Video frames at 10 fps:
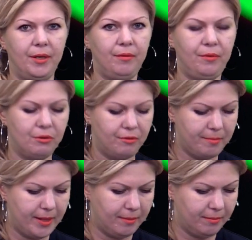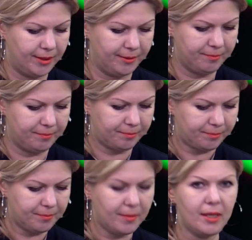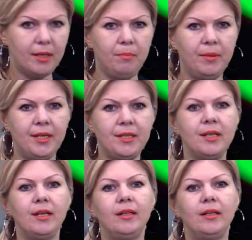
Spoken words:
if you remember. Please